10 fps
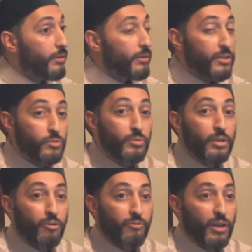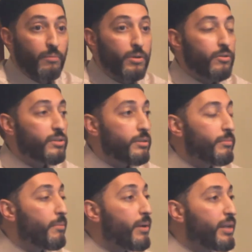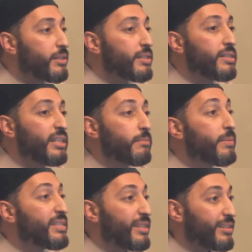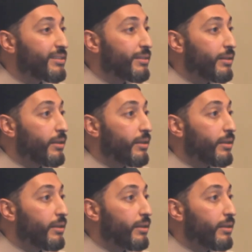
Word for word: the sunnah of Allah because the marriage is not business.